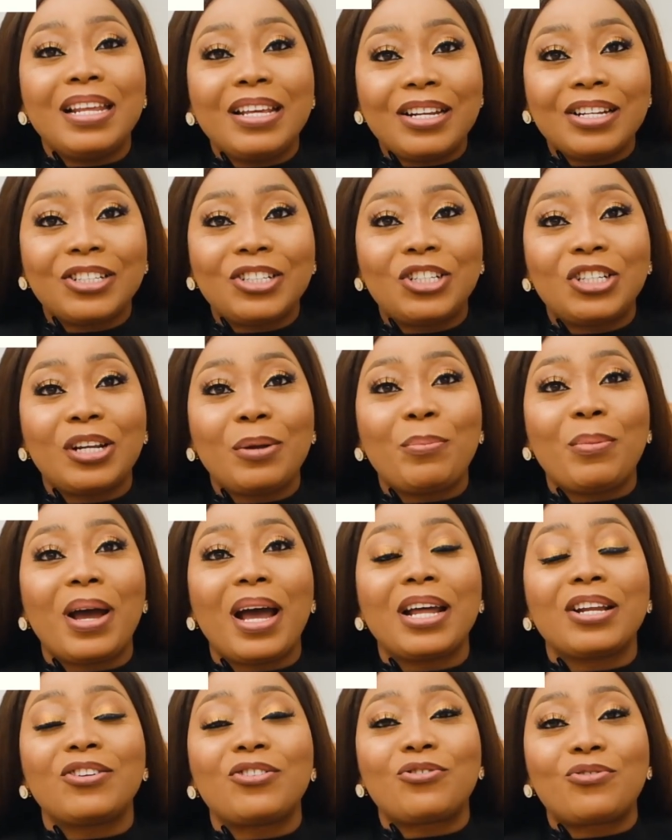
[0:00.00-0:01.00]
Leadership
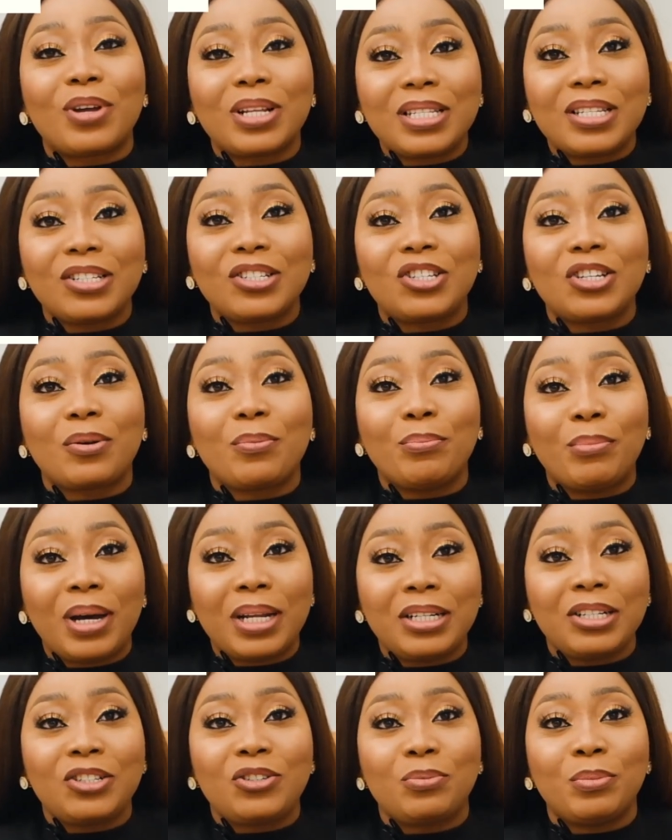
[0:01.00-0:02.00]
and Strategic
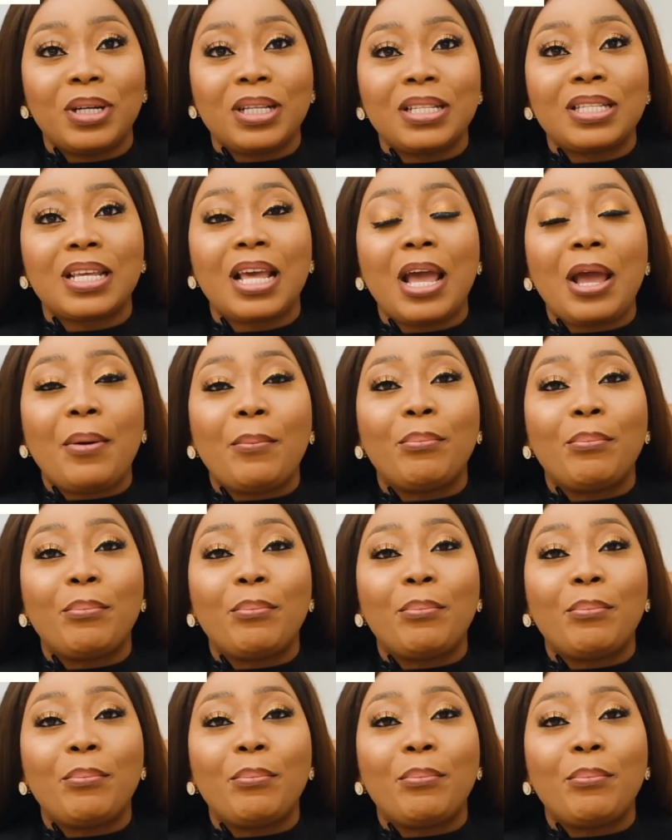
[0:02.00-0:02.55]
Management